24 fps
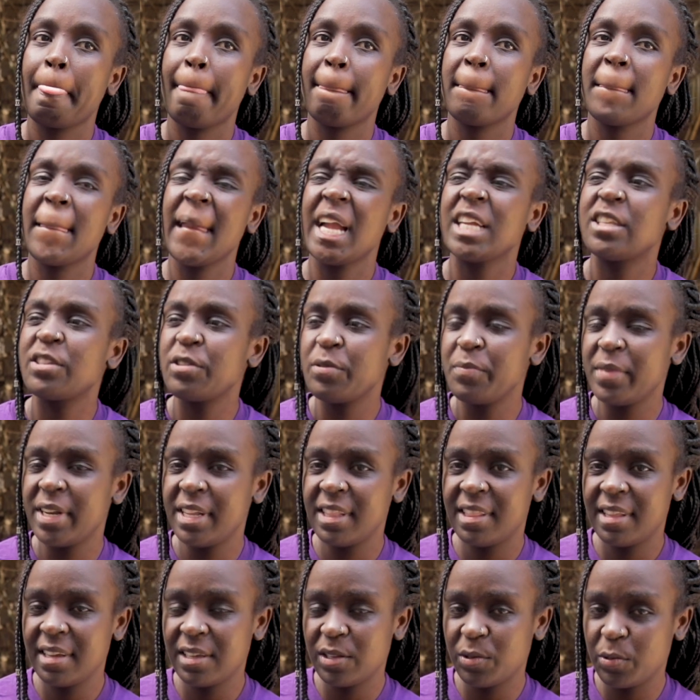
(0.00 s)
there are so many
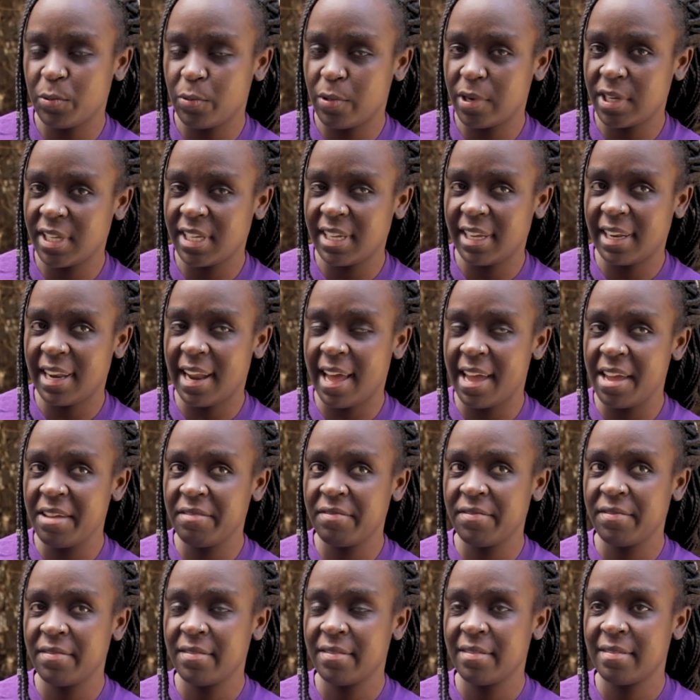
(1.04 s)
things we want in life,